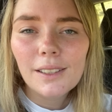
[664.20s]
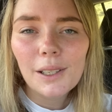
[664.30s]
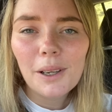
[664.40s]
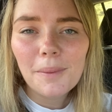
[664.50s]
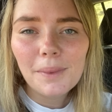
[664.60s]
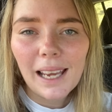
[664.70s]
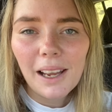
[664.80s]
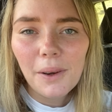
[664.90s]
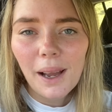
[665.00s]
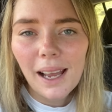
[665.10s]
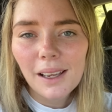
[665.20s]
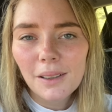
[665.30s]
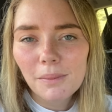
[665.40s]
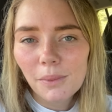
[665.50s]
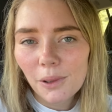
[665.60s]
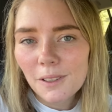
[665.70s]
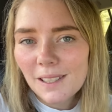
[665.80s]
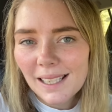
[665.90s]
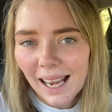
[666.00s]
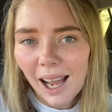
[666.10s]
So I'm now at
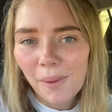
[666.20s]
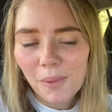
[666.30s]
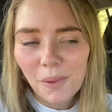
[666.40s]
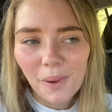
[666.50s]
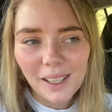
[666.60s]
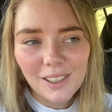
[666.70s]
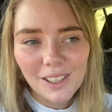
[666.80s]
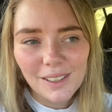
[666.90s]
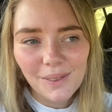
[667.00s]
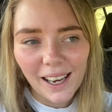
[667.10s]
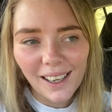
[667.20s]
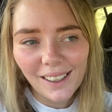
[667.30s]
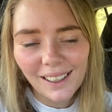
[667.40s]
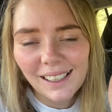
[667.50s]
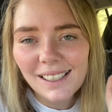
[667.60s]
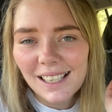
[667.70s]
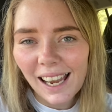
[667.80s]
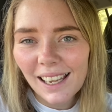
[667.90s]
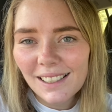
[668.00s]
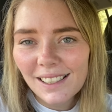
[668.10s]
Moll's Gap, which is where I
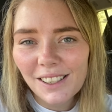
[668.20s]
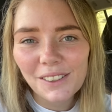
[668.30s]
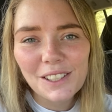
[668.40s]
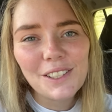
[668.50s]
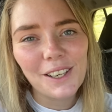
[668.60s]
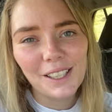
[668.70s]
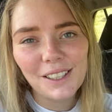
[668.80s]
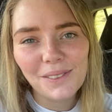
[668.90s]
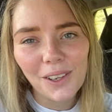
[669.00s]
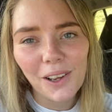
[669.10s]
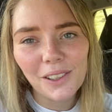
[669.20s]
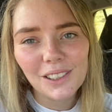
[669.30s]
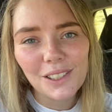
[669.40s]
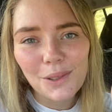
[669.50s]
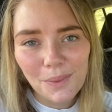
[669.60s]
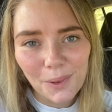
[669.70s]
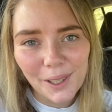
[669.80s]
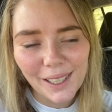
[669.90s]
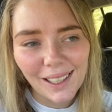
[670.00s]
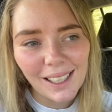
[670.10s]
intended on starting the vlog this
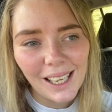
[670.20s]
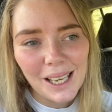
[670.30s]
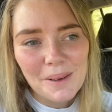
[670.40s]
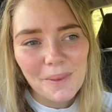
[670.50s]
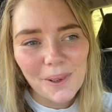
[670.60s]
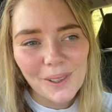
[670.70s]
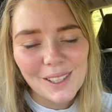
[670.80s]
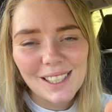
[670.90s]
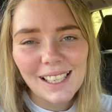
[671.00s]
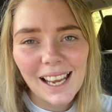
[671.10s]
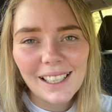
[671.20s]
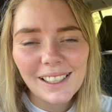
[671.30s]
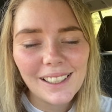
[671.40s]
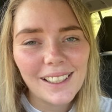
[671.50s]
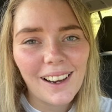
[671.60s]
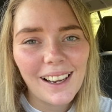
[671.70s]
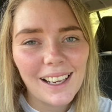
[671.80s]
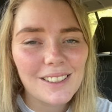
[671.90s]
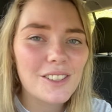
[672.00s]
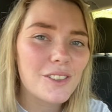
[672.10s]
morning. But to get here, I
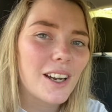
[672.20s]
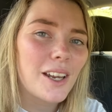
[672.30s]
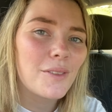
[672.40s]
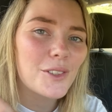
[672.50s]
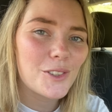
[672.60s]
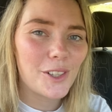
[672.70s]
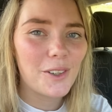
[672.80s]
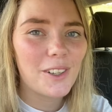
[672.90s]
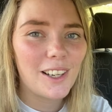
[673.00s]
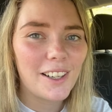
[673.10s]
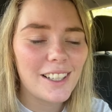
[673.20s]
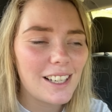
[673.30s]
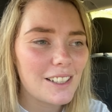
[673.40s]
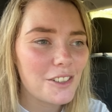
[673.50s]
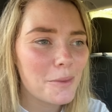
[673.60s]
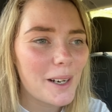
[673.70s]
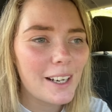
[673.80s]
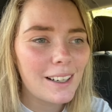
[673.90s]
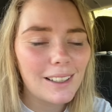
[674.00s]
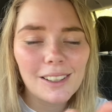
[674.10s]
had to drive through Killarney National
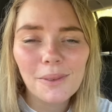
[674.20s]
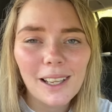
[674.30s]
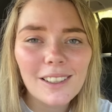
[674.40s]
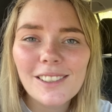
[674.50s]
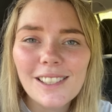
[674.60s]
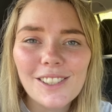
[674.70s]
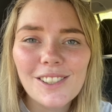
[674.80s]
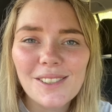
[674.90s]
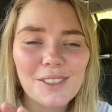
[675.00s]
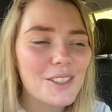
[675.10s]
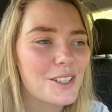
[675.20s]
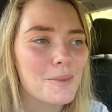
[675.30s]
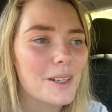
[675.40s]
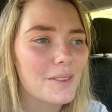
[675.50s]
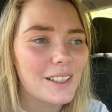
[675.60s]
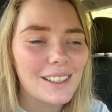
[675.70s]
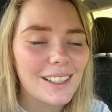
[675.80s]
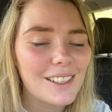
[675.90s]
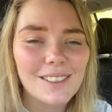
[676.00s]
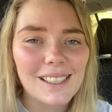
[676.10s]
Park and the weather conditions were just too perfect that I just